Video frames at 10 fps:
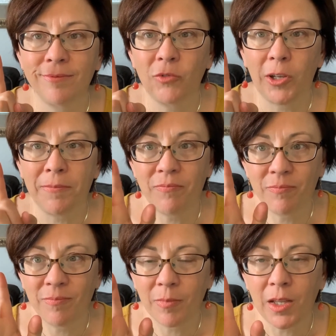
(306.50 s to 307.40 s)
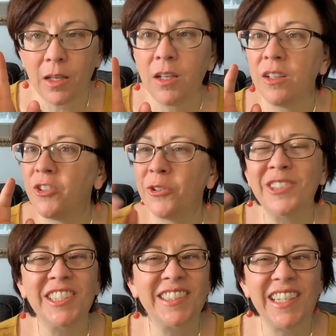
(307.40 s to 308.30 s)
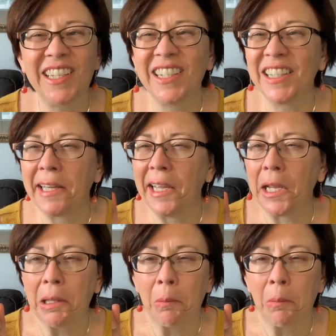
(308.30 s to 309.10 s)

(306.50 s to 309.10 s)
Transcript: Okay? Don't just eat like